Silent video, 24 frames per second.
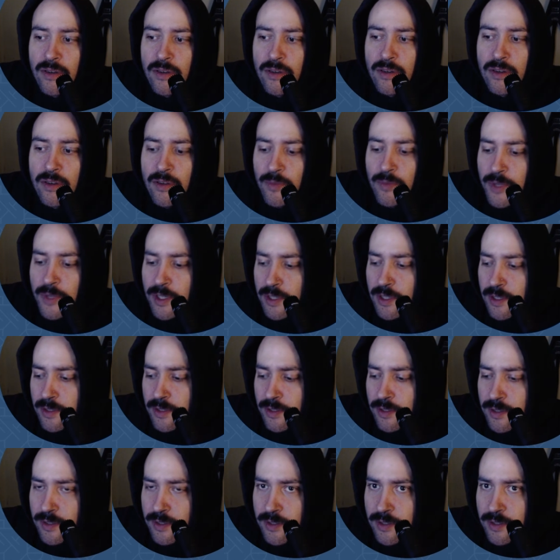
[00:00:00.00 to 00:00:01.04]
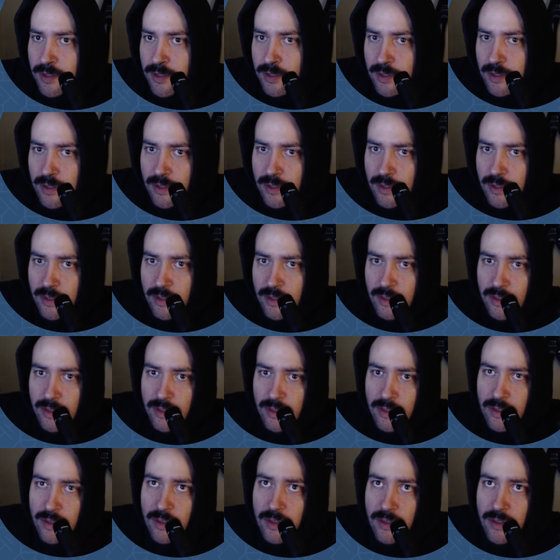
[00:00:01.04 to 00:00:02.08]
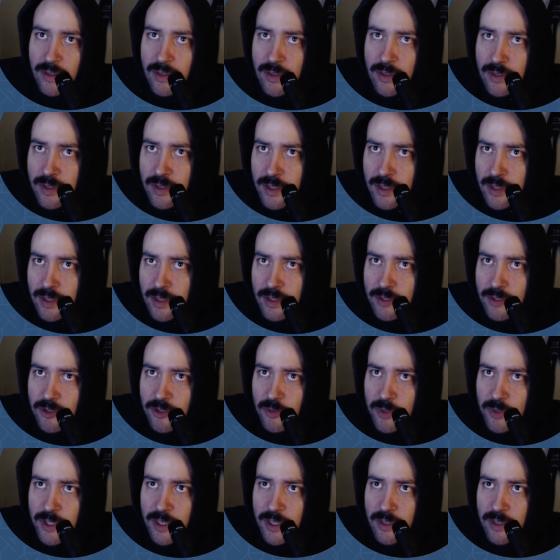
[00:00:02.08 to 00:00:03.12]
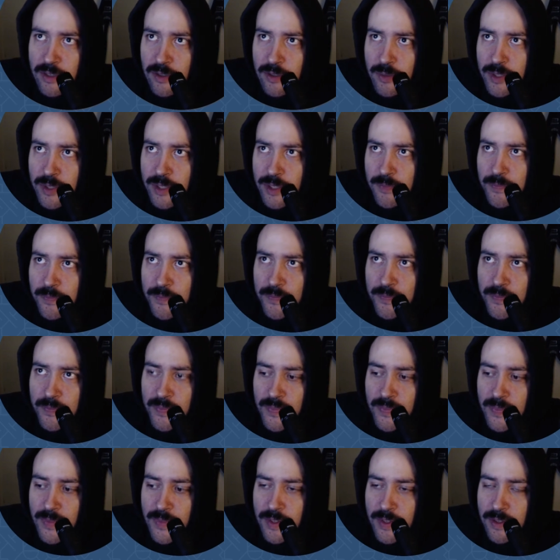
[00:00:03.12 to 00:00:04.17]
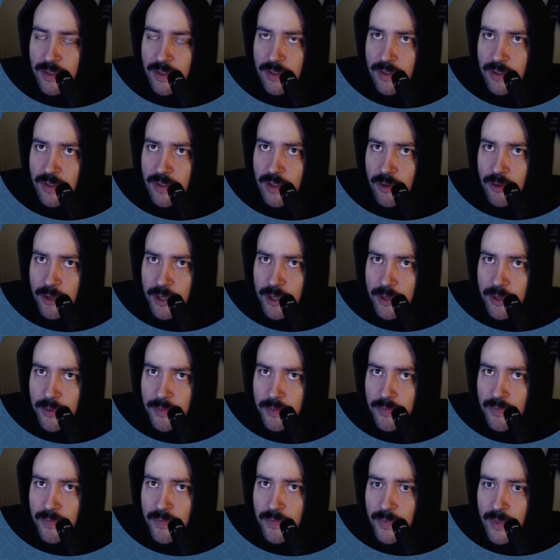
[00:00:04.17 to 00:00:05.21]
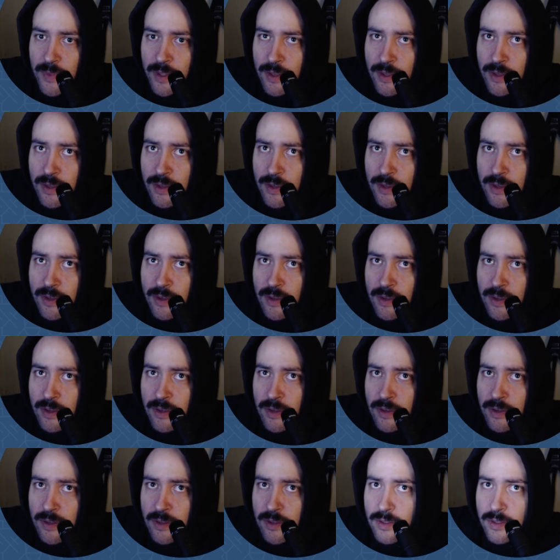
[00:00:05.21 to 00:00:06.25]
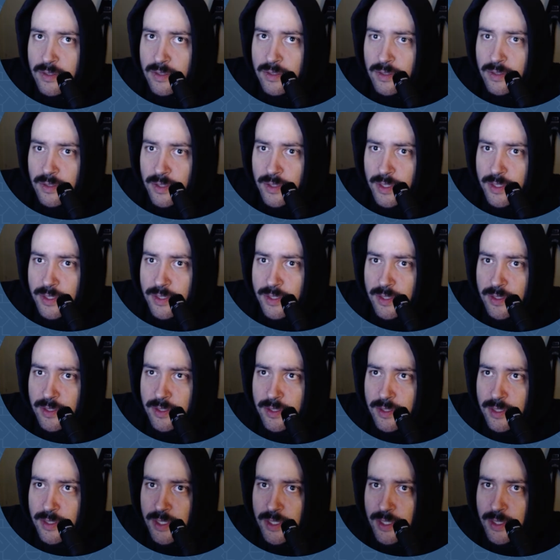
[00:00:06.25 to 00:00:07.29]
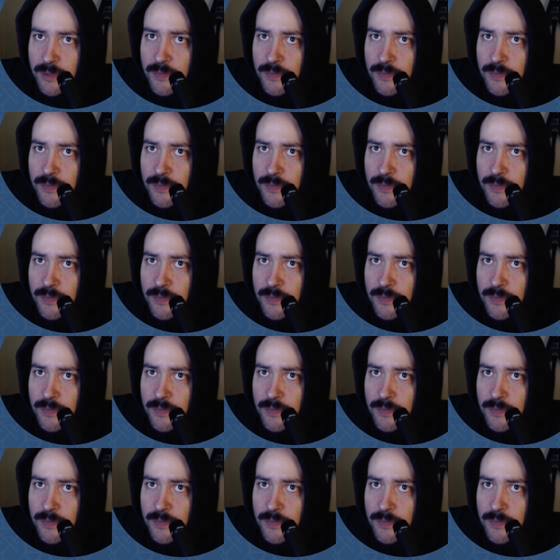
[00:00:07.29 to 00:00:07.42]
Let me clear this. It's kind of tripping out a little bit. There we go. It's a little easier to see.